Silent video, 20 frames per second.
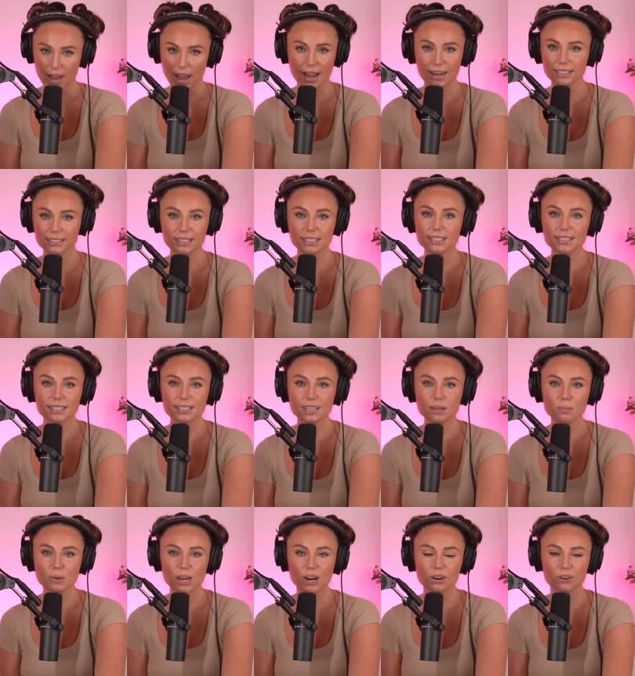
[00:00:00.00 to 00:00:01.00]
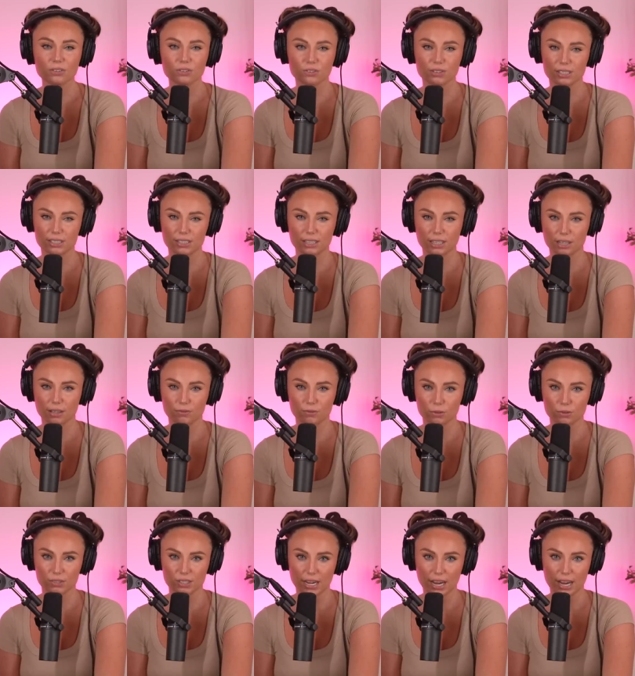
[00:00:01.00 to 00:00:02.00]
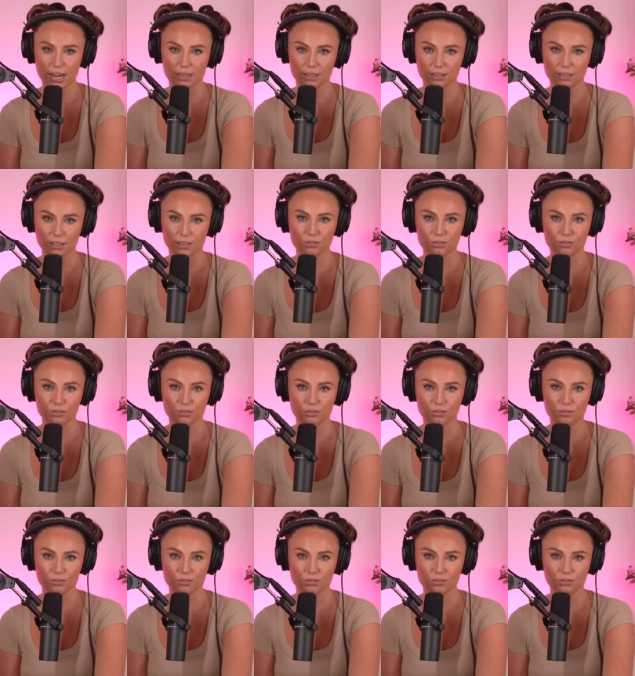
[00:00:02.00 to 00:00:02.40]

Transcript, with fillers: And it didn't seem characteristic of Roseanne,